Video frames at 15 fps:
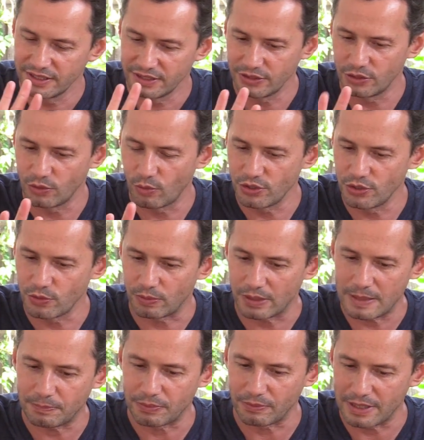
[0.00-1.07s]
when you
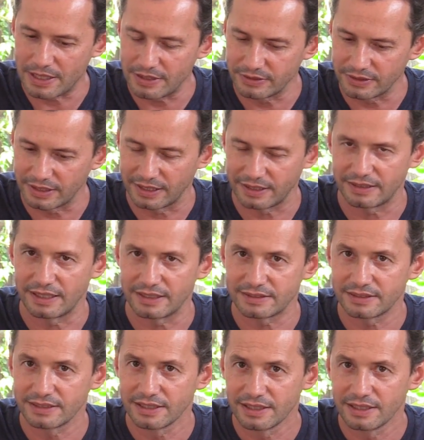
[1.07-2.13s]
wrap around like
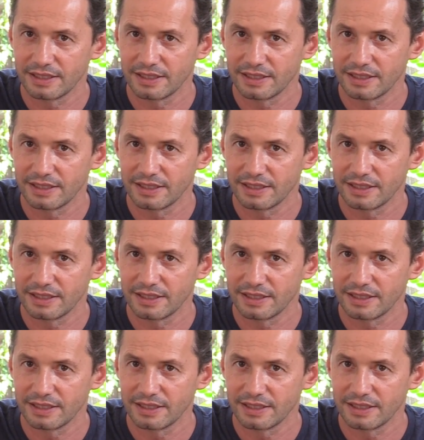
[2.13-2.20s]
that,